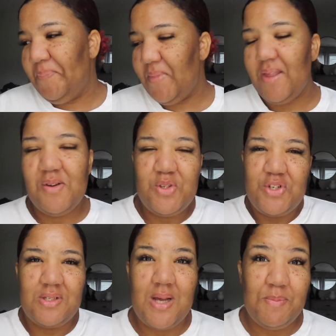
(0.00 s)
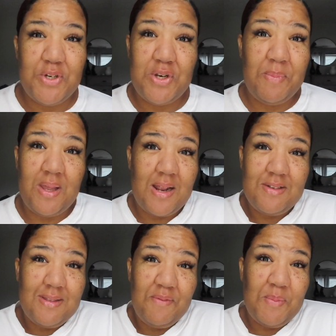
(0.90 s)
yeah, those are just top tier to me and I
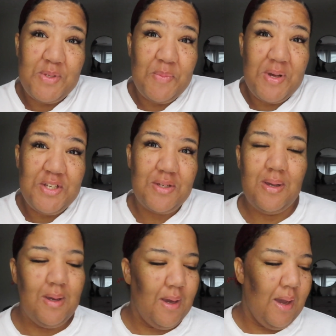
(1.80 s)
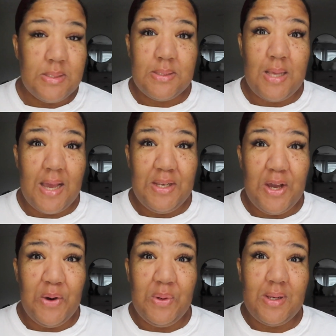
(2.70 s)
just love them so much. Side
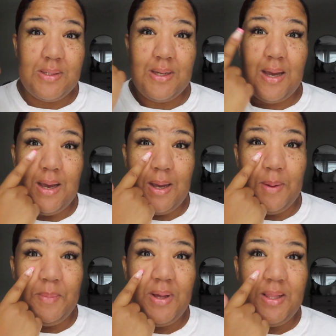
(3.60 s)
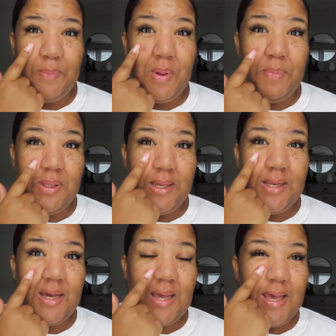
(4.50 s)
note, um,
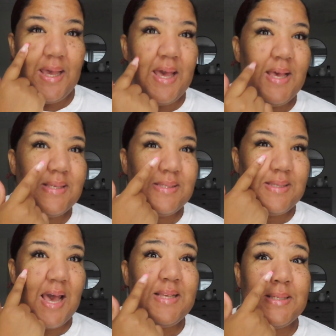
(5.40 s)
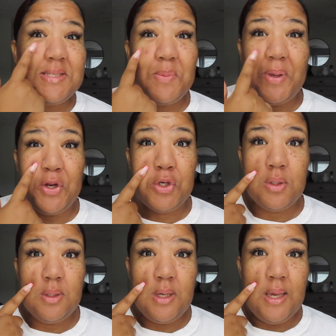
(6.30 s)
Pimpolina is has disappeared,
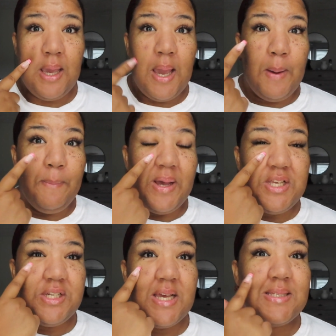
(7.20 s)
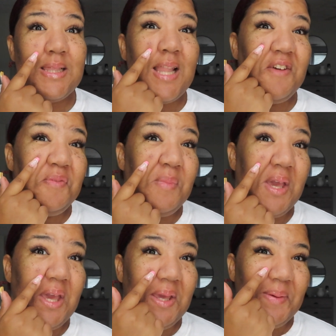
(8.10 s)
but she has left
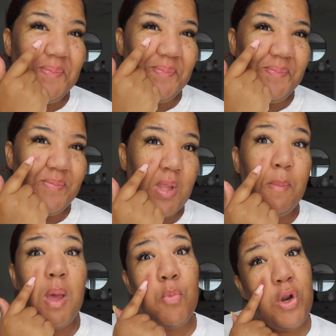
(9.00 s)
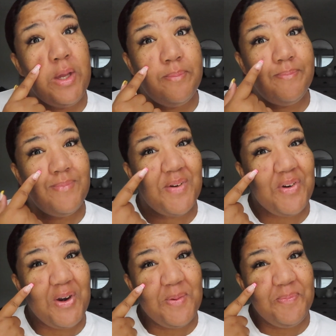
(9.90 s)
me a memory of
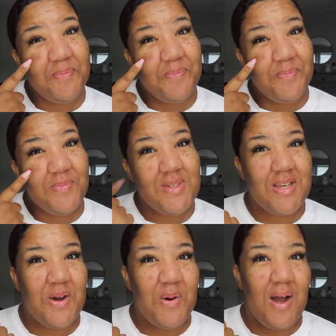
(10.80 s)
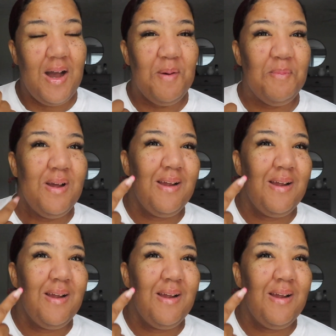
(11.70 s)
her. So um,